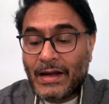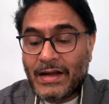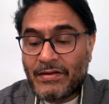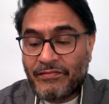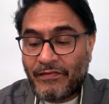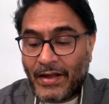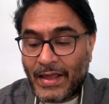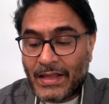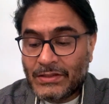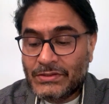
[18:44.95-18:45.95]

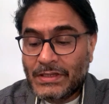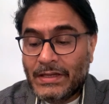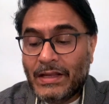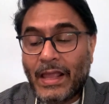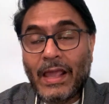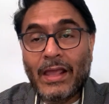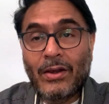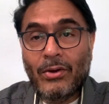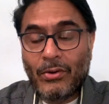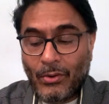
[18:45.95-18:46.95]
defines a
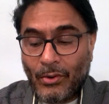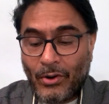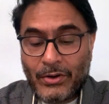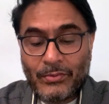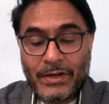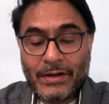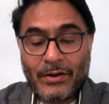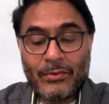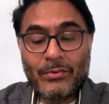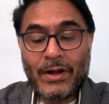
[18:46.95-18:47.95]
law to
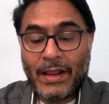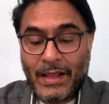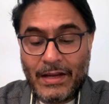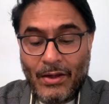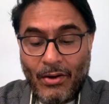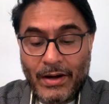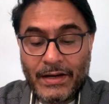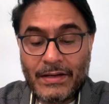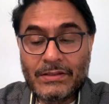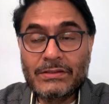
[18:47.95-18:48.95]
include any
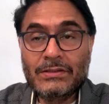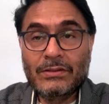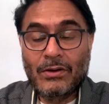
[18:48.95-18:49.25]
ordinance,